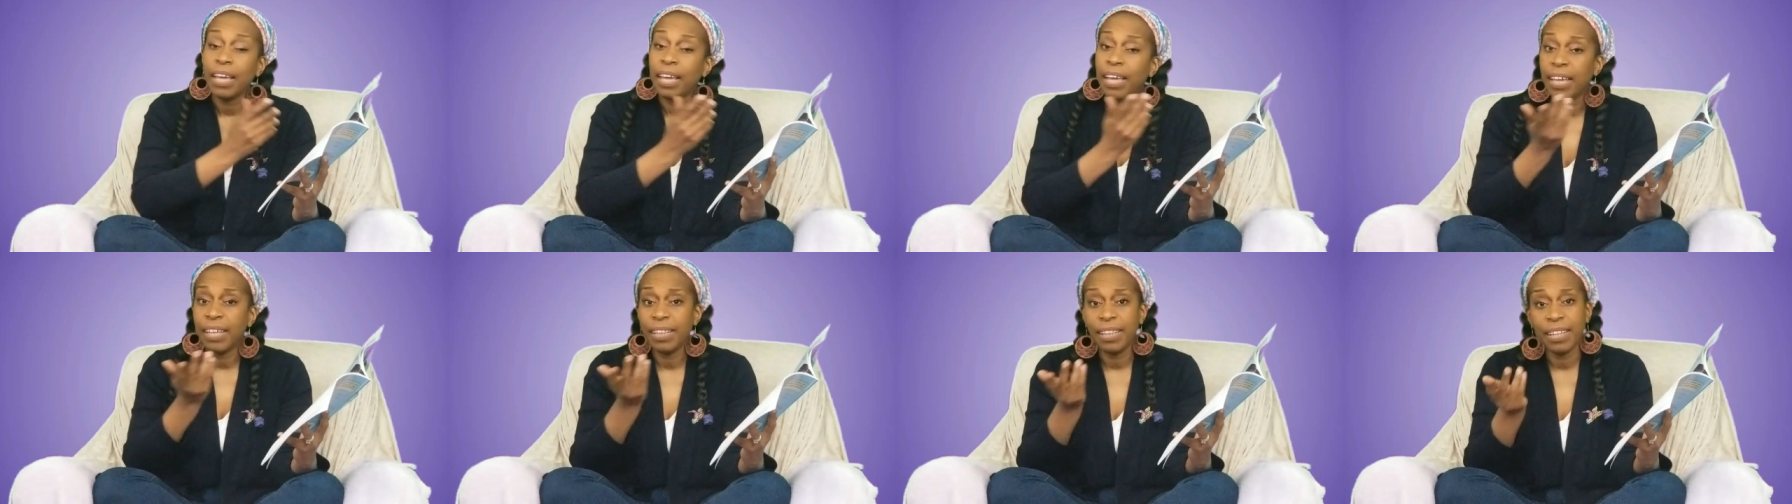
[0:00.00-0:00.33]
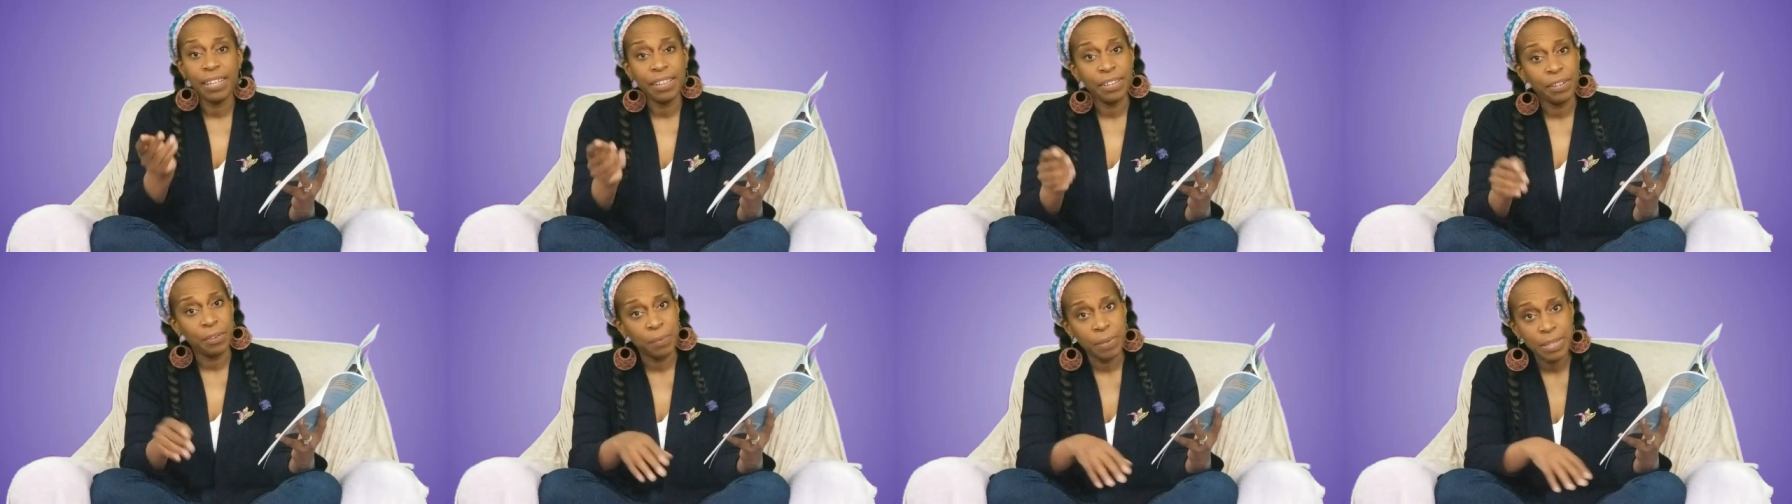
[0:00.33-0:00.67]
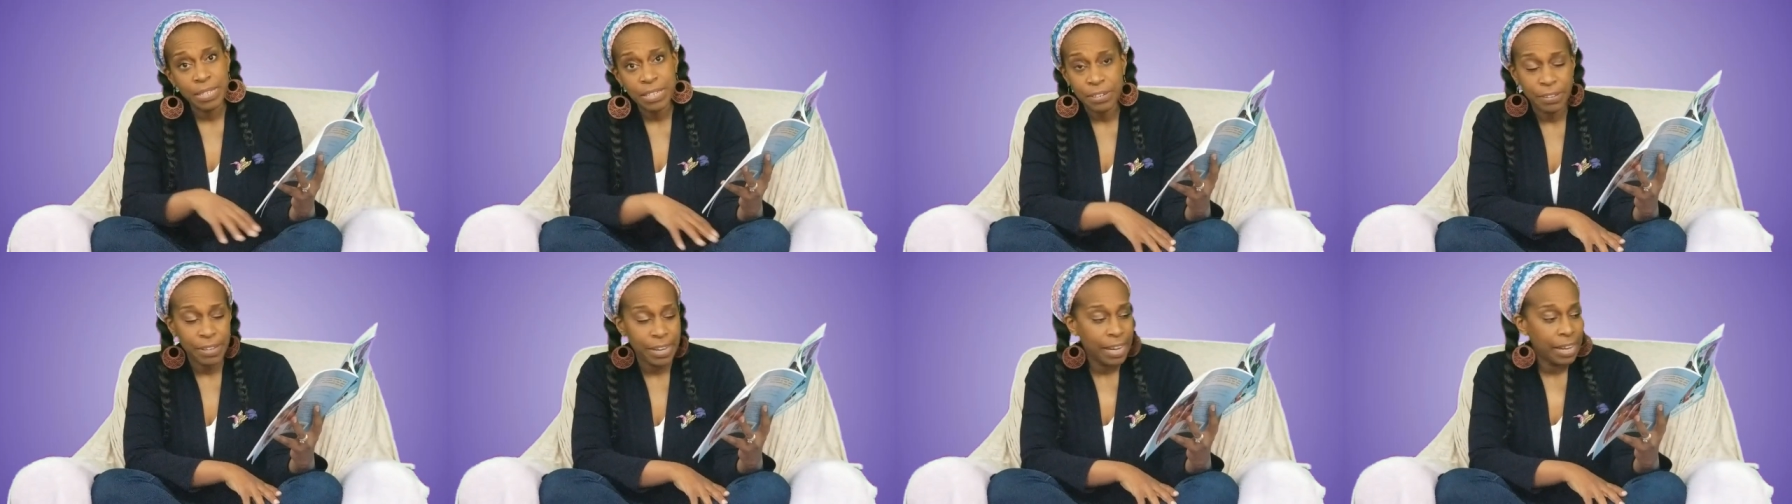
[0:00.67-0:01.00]
And then there was
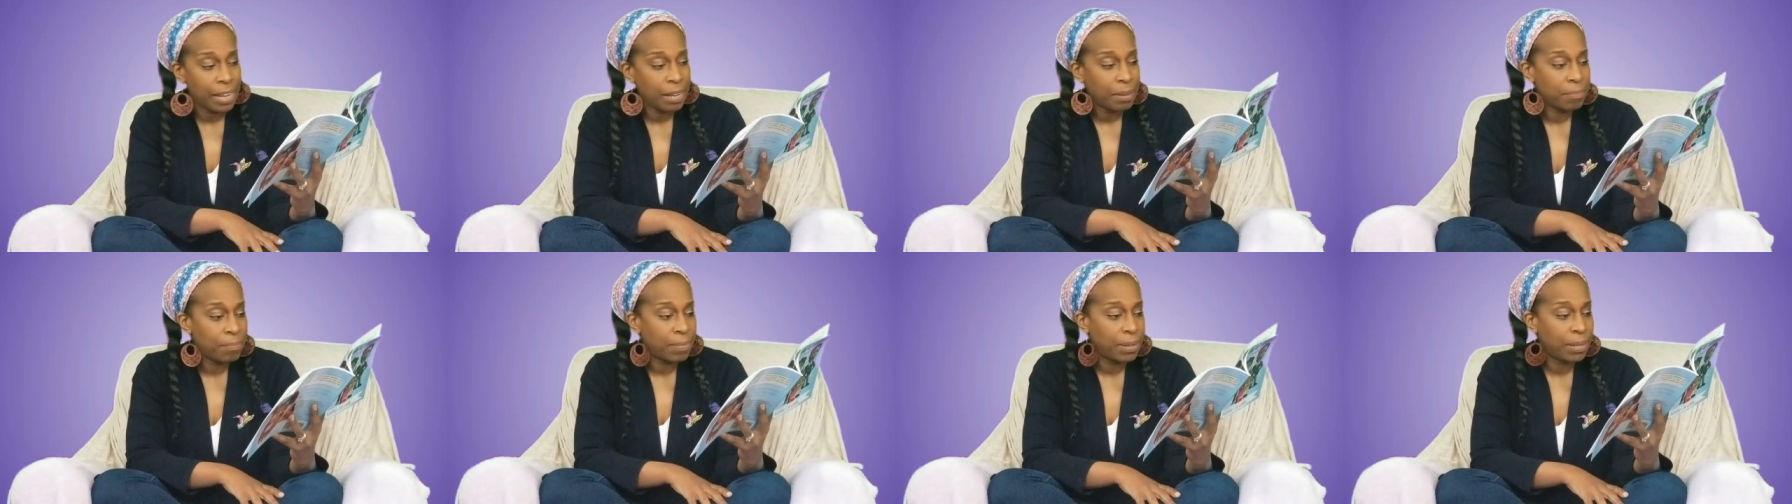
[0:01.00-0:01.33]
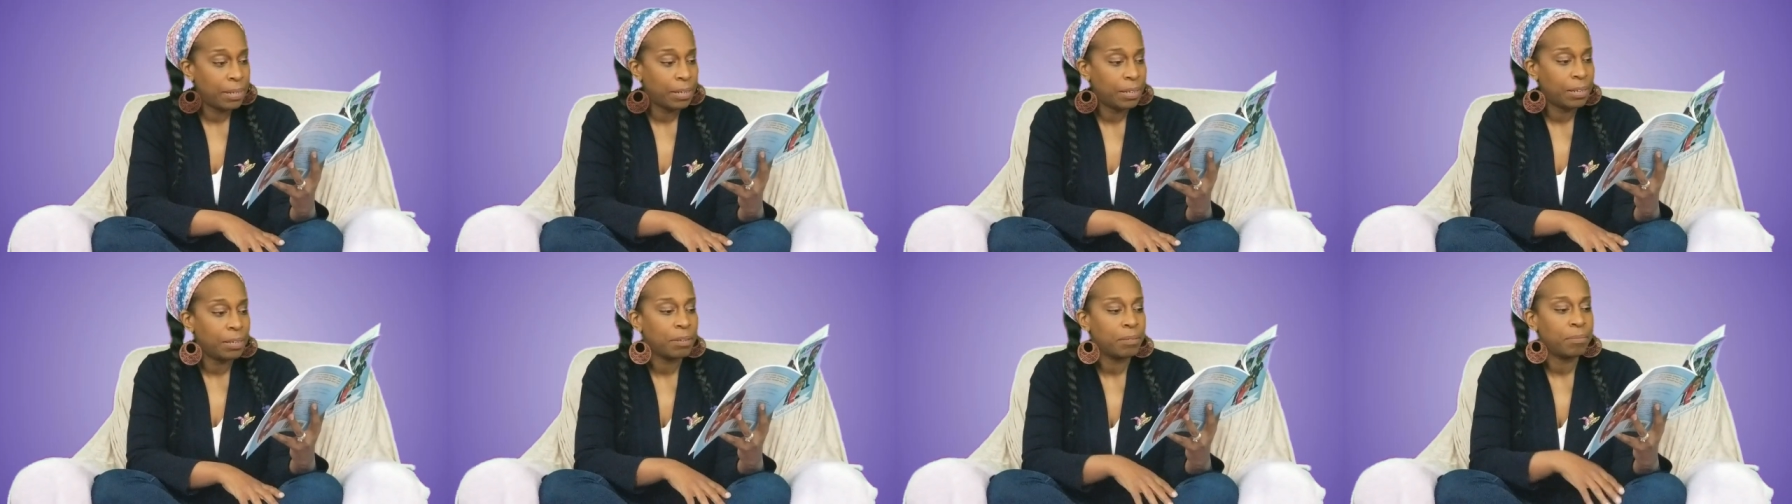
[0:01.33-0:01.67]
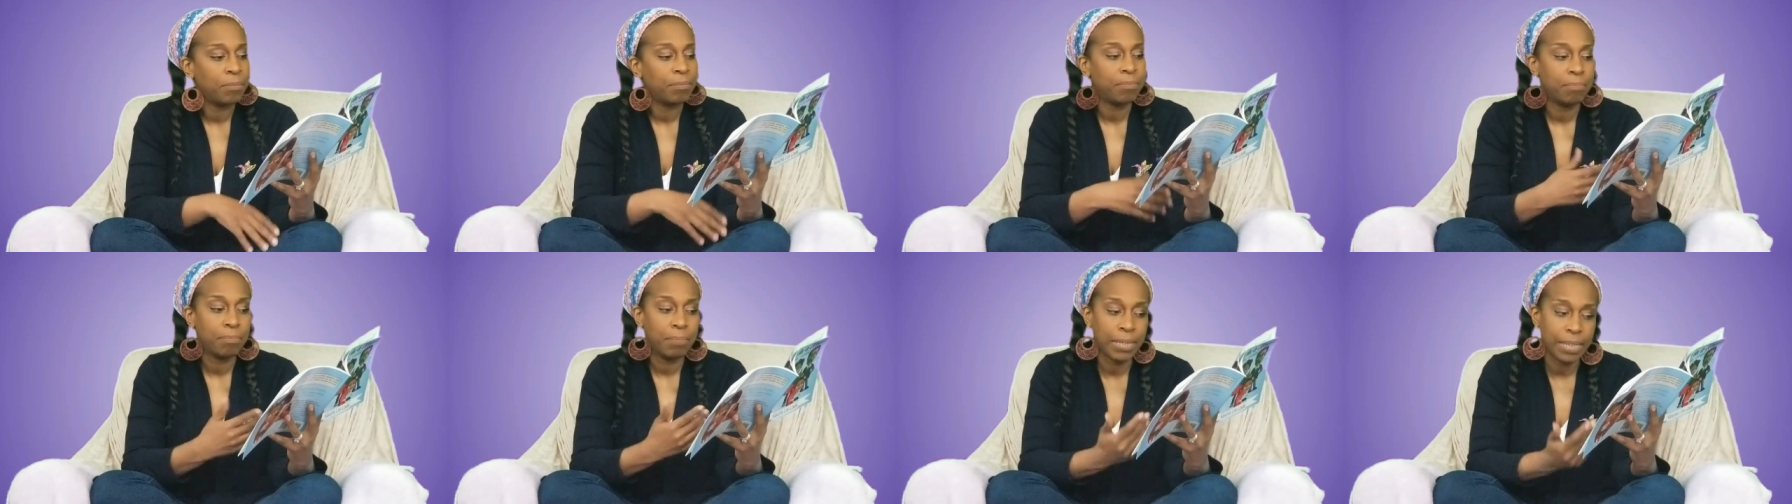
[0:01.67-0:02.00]
her name,
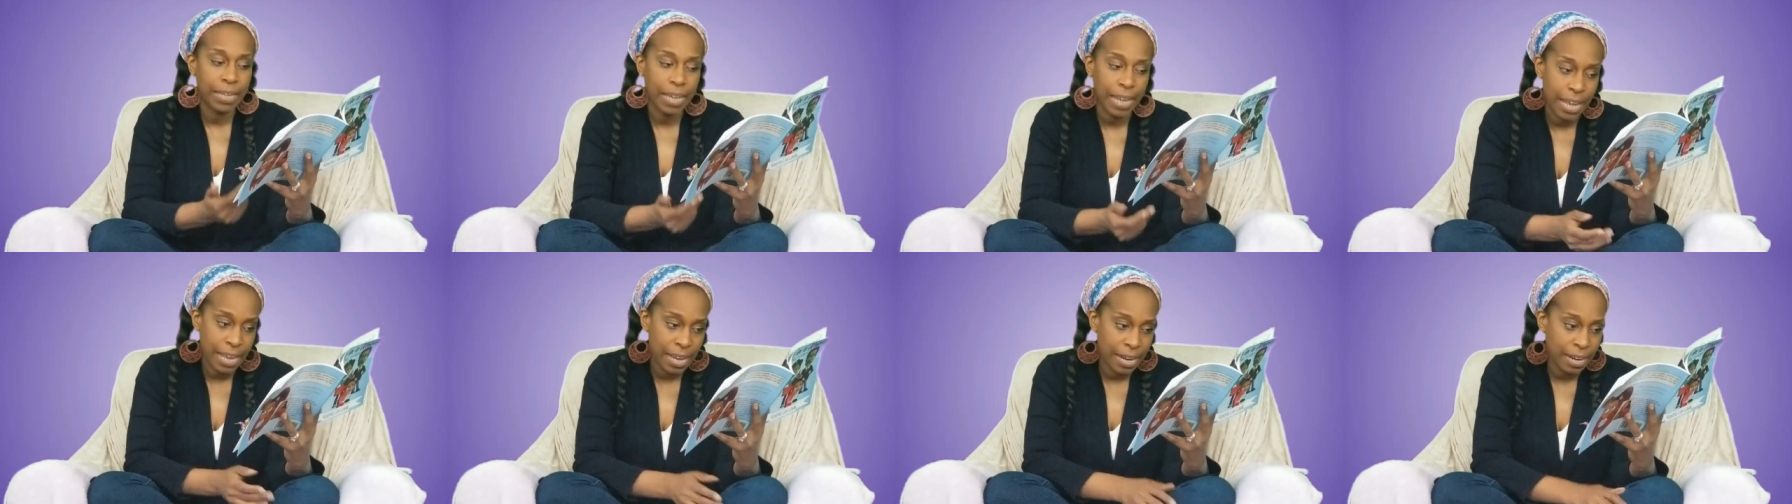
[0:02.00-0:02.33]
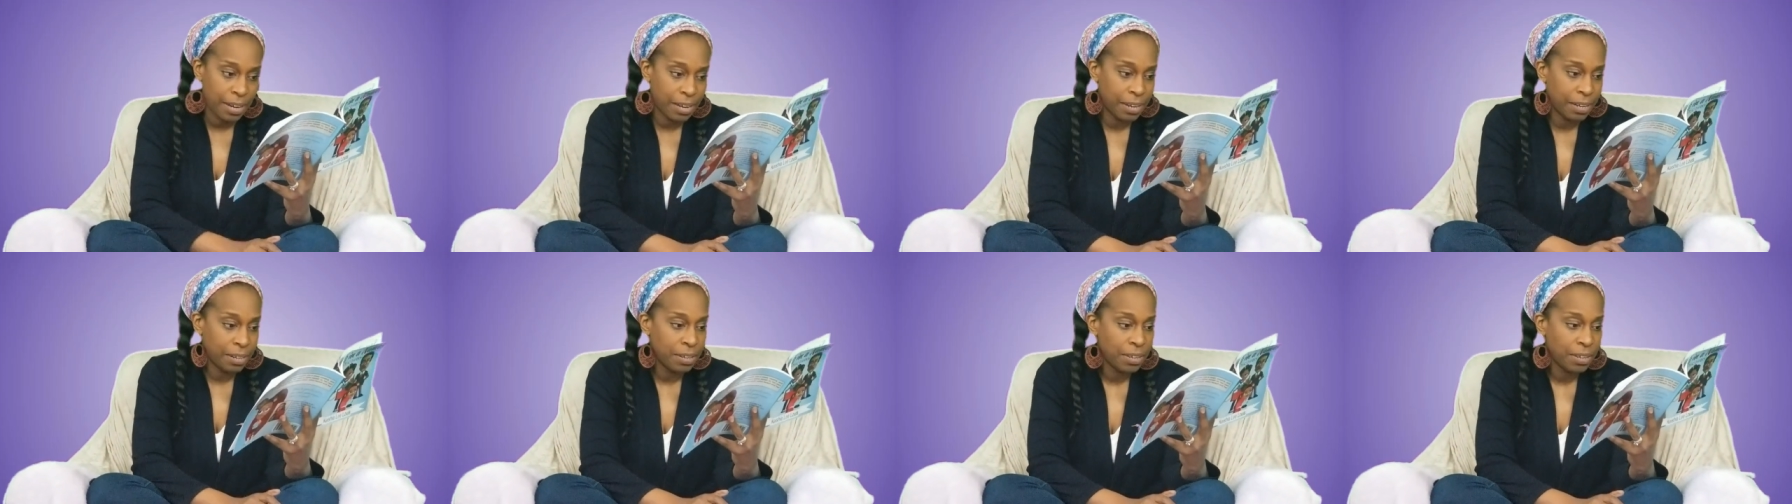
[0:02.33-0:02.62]
Makeda.